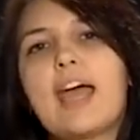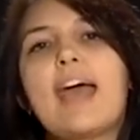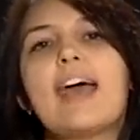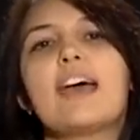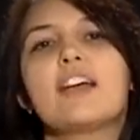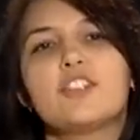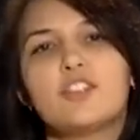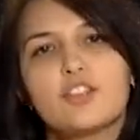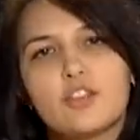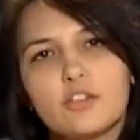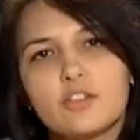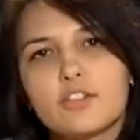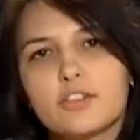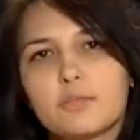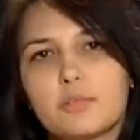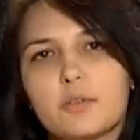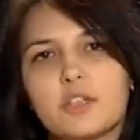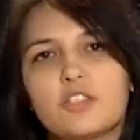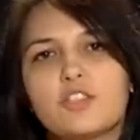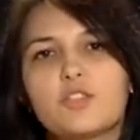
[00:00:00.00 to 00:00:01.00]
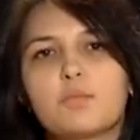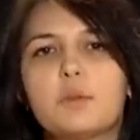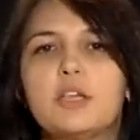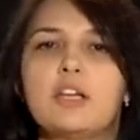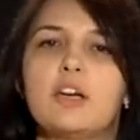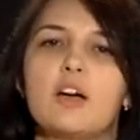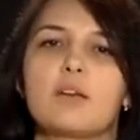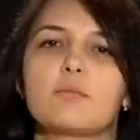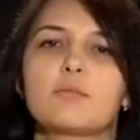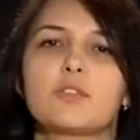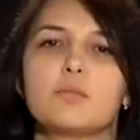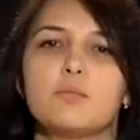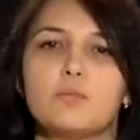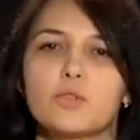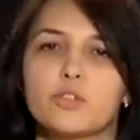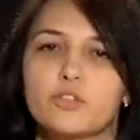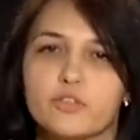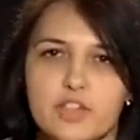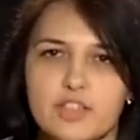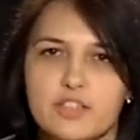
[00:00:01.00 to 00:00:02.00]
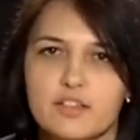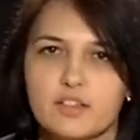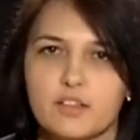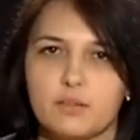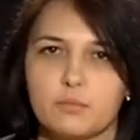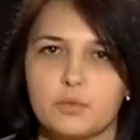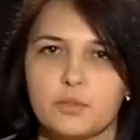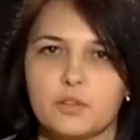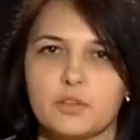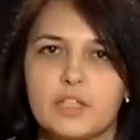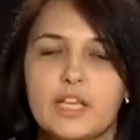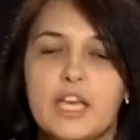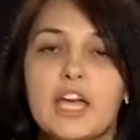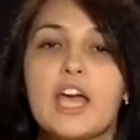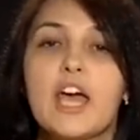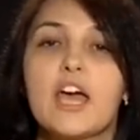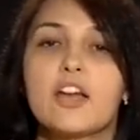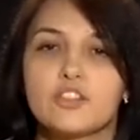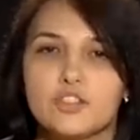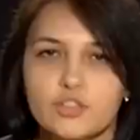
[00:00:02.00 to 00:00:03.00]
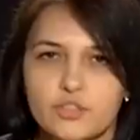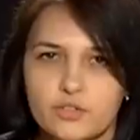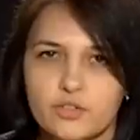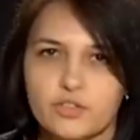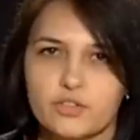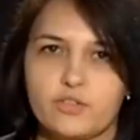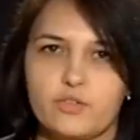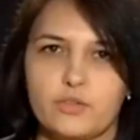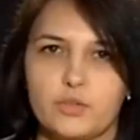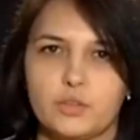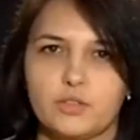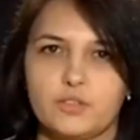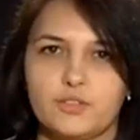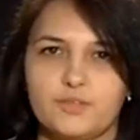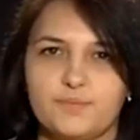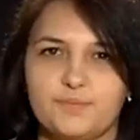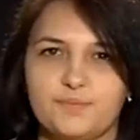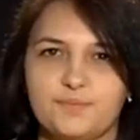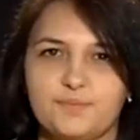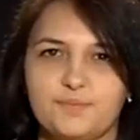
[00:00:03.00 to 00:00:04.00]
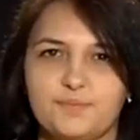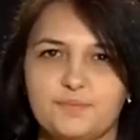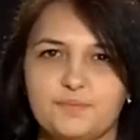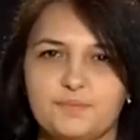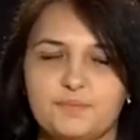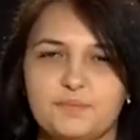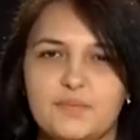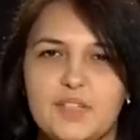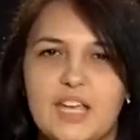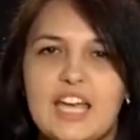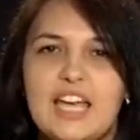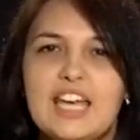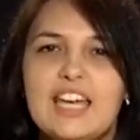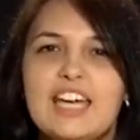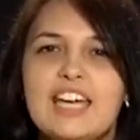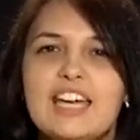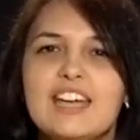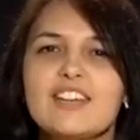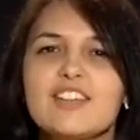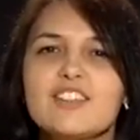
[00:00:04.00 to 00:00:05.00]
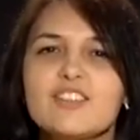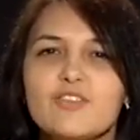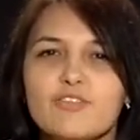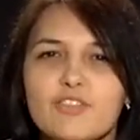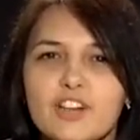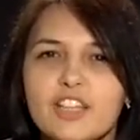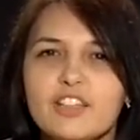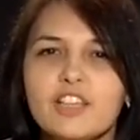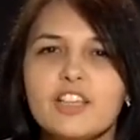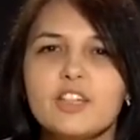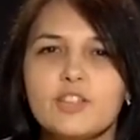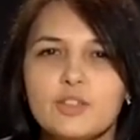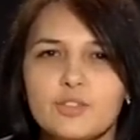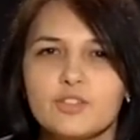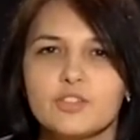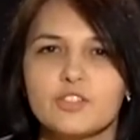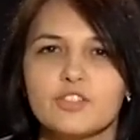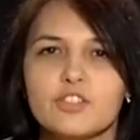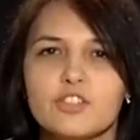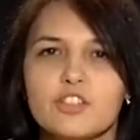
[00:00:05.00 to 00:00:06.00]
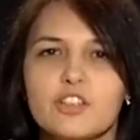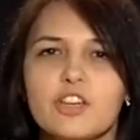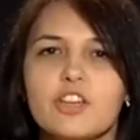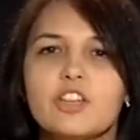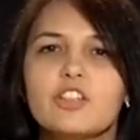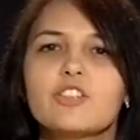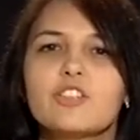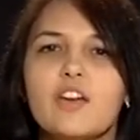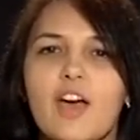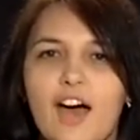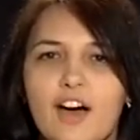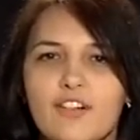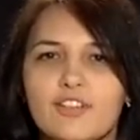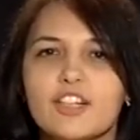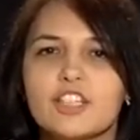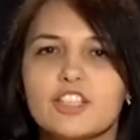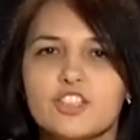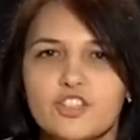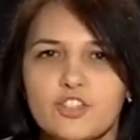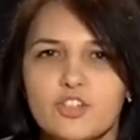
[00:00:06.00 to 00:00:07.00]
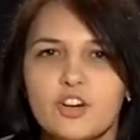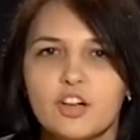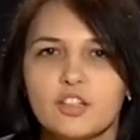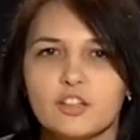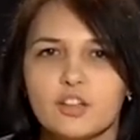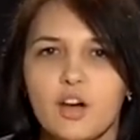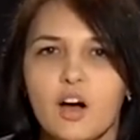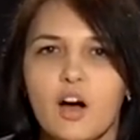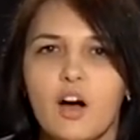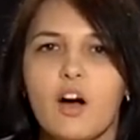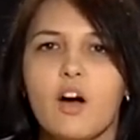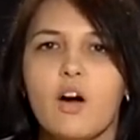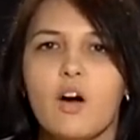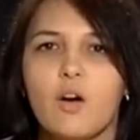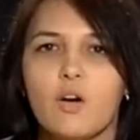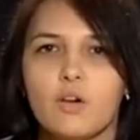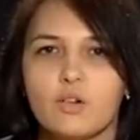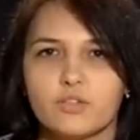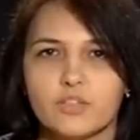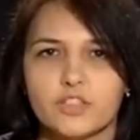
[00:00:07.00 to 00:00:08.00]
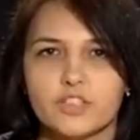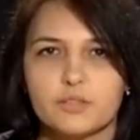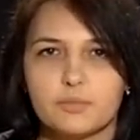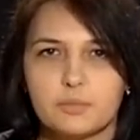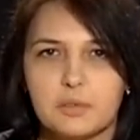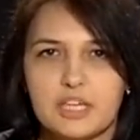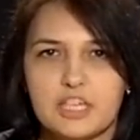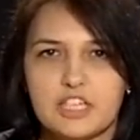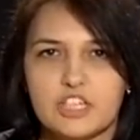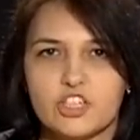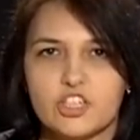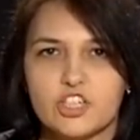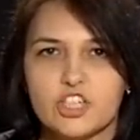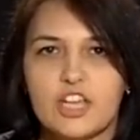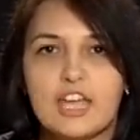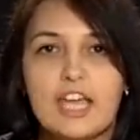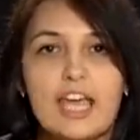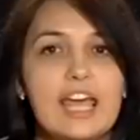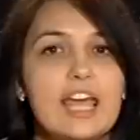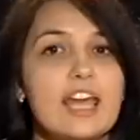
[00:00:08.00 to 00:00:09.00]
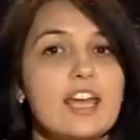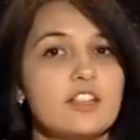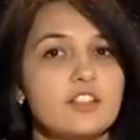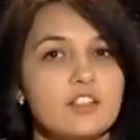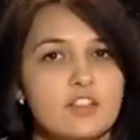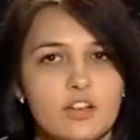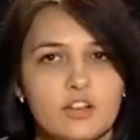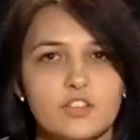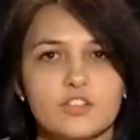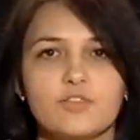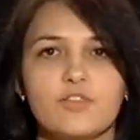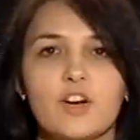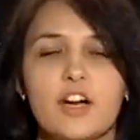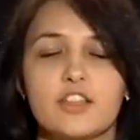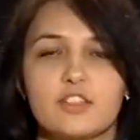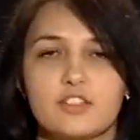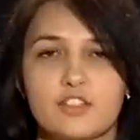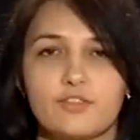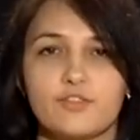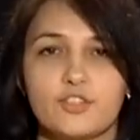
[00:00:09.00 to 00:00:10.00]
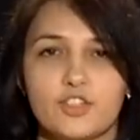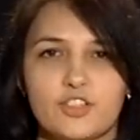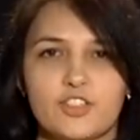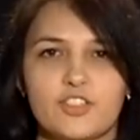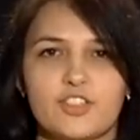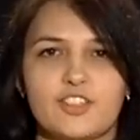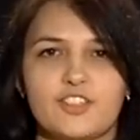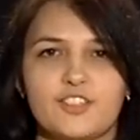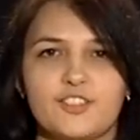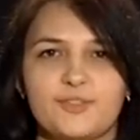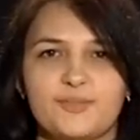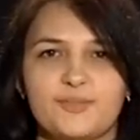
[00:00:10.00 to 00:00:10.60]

and your speech becomes more reasonable and truthful. It is really good to have control over speech and not vice versa.